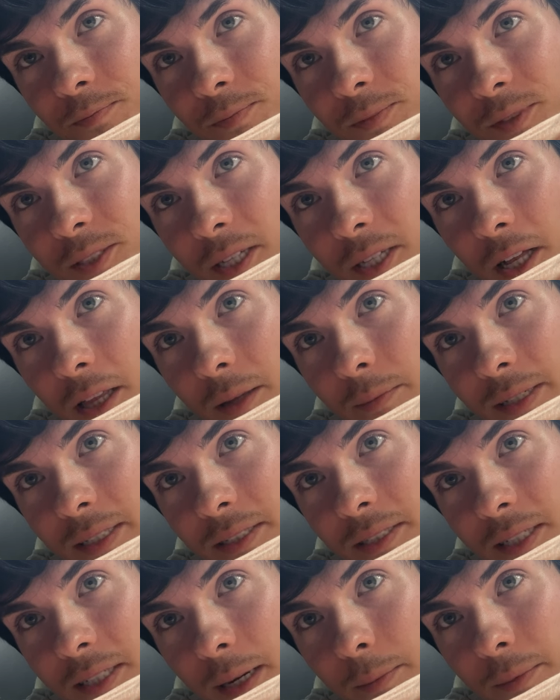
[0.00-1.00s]
Solomon
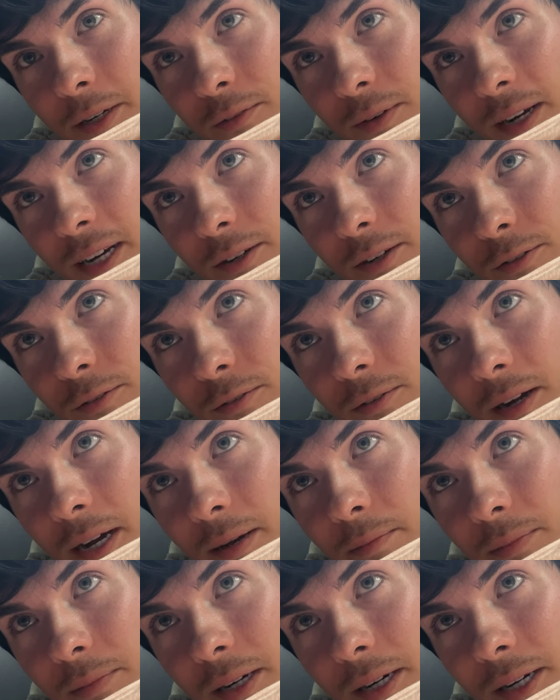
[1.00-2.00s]
is coming around
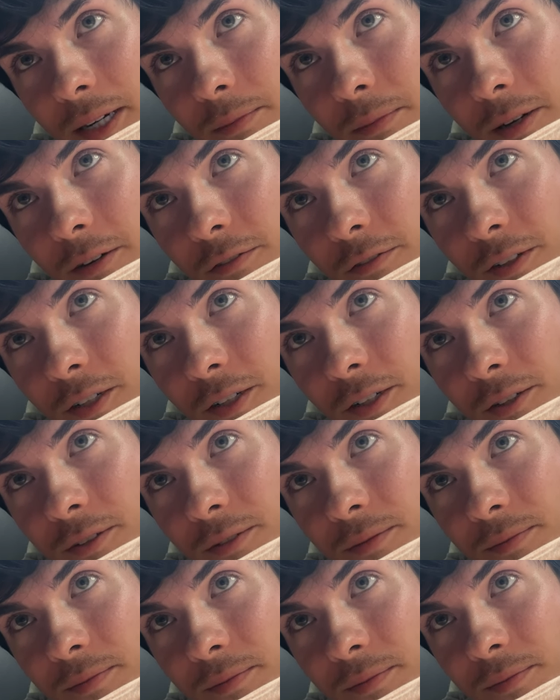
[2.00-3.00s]
right behind my
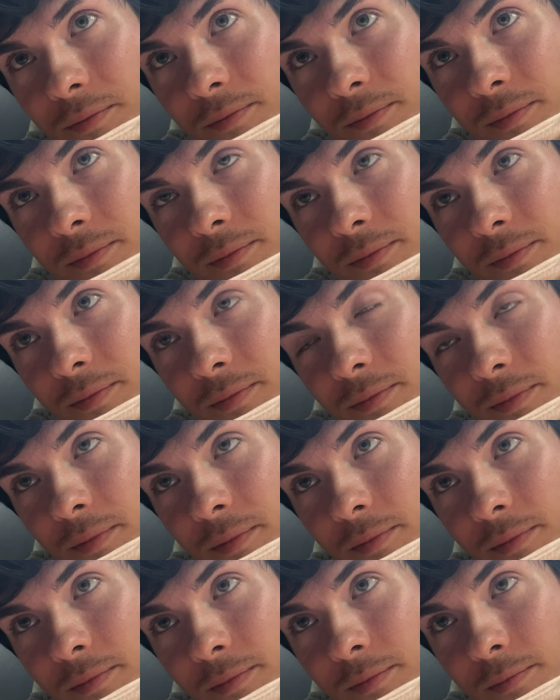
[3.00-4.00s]
phone.
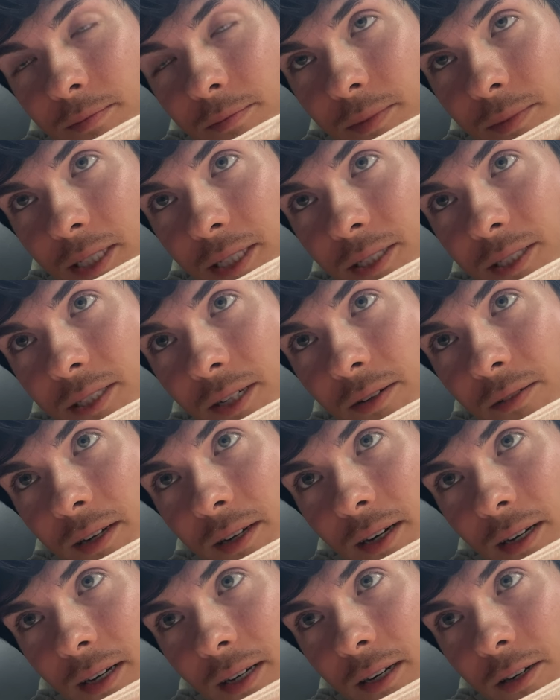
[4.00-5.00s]
Please don't
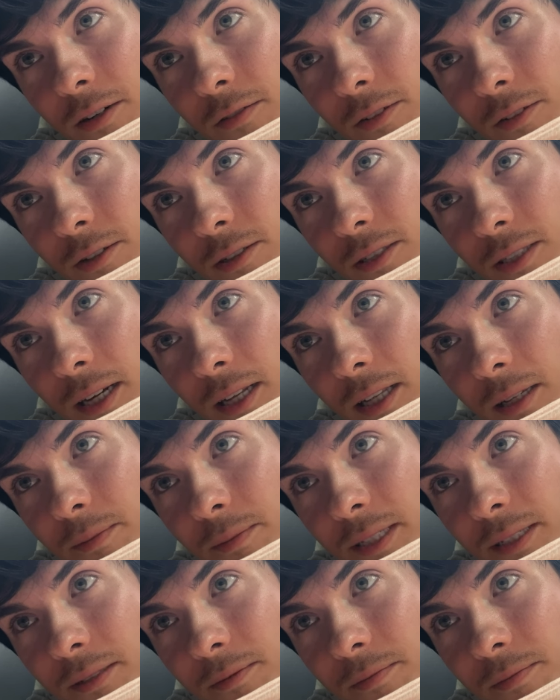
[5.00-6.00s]
knock it over,
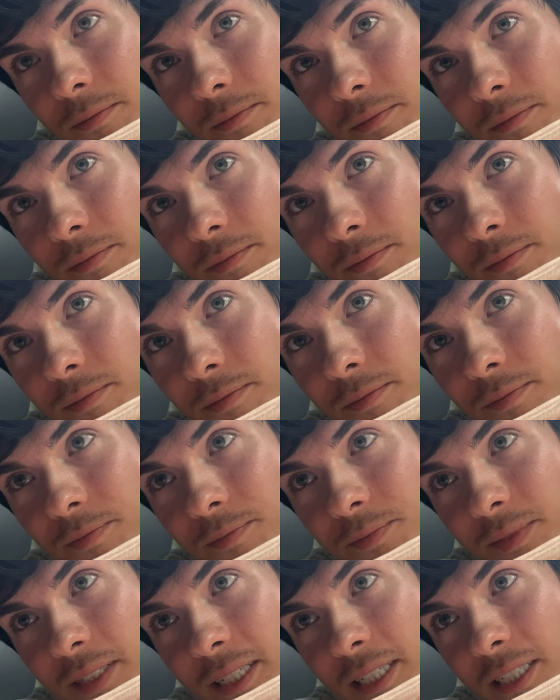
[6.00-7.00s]
Solomon.
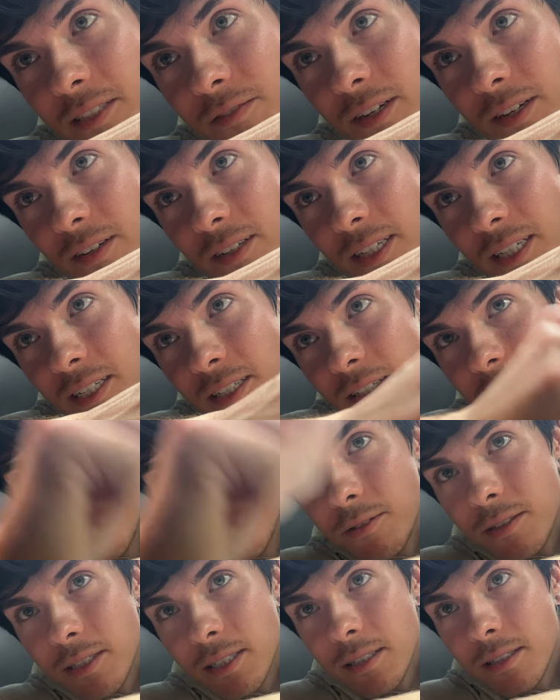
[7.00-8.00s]
He's very
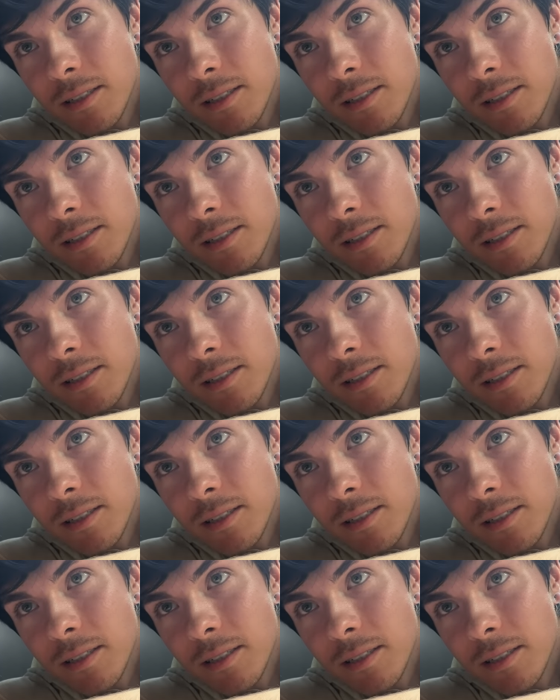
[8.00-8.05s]
cute.